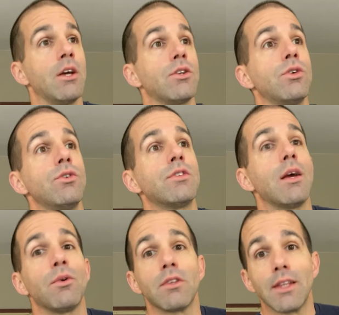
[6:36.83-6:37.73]
Tuesday
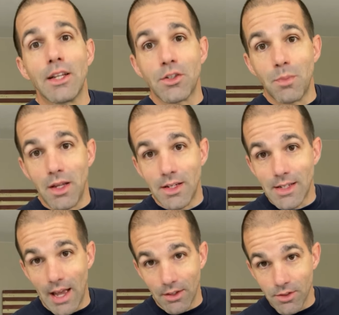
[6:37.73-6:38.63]
was linchpin
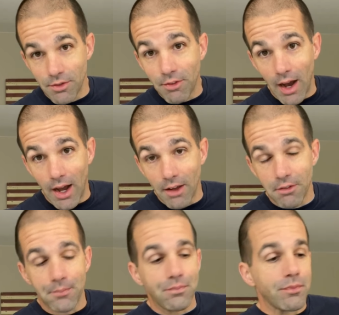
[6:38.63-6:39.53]
test five
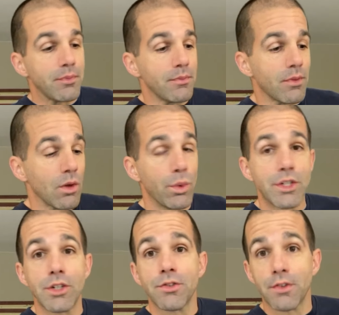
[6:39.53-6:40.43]
which
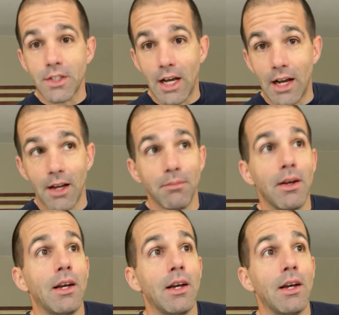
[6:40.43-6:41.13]
is for time,